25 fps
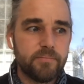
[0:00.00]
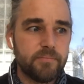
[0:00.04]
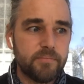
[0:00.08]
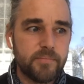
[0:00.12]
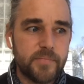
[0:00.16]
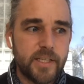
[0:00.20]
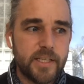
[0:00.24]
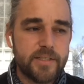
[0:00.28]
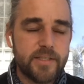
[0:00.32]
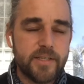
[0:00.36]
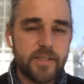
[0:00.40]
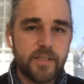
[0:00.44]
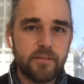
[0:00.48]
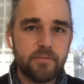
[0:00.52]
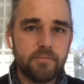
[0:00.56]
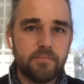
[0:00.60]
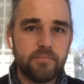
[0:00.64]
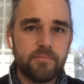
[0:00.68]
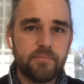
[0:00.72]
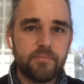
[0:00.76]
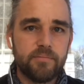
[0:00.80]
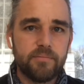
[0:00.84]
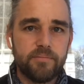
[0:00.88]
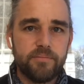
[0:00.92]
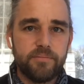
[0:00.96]
That's
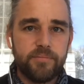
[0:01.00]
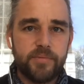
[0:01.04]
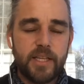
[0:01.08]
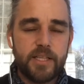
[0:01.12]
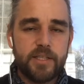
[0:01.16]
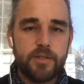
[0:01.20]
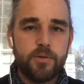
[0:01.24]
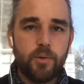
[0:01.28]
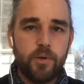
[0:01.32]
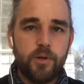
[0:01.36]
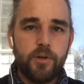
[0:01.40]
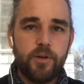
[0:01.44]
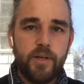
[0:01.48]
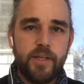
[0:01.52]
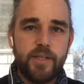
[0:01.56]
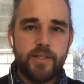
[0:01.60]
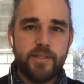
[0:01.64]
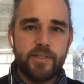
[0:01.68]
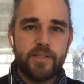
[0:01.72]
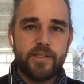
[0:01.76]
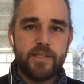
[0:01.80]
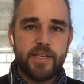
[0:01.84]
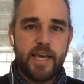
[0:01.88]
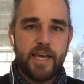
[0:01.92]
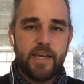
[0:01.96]
it. That's all you need
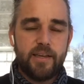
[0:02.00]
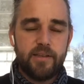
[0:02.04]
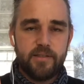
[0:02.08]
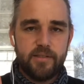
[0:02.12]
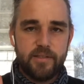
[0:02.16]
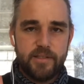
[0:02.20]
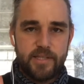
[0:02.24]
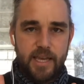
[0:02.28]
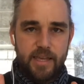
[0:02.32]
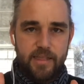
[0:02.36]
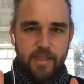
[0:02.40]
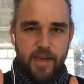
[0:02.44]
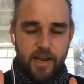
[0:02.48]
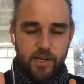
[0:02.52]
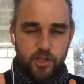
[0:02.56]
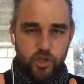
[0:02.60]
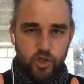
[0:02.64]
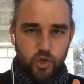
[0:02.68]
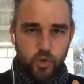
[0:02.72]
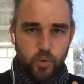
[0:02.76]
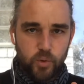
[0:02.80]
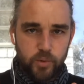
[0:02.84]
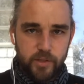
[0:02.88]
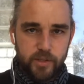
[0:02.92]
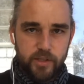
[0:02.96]
to say. Say that
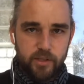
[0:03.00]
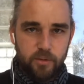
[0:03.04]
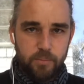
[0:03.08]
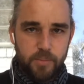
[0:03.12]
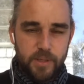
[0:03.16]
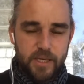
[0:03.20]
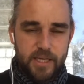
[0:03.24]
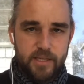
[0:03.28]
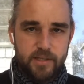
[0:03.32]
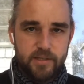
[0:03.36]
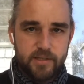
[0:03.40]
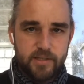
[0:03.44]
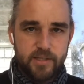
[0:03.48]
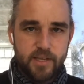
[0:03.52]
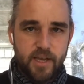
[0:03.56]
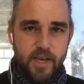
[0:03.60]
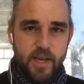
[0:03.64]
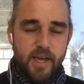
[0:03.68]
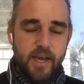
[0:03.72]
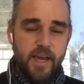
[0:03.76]
short little piece.